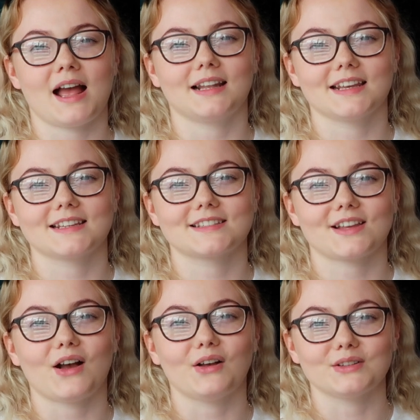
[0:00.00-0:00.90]
Alice
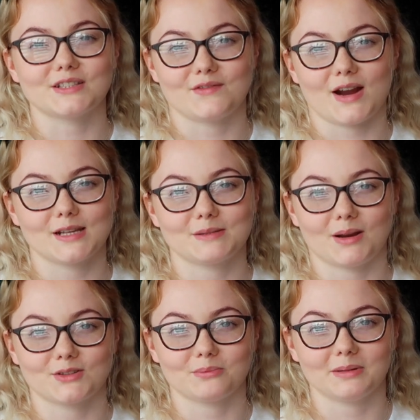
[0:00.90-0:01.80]
holds a very
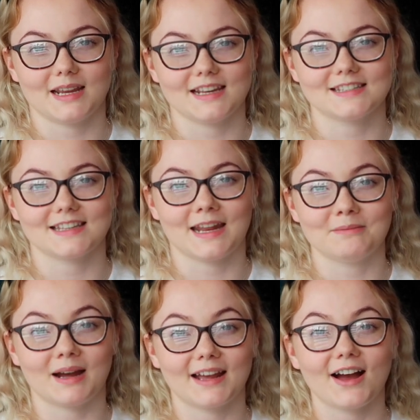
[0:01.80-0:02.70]
special place in
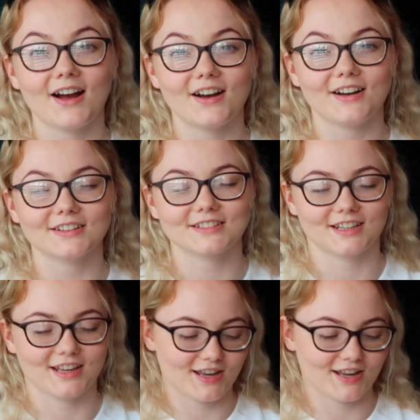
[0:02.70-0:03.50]
my heart.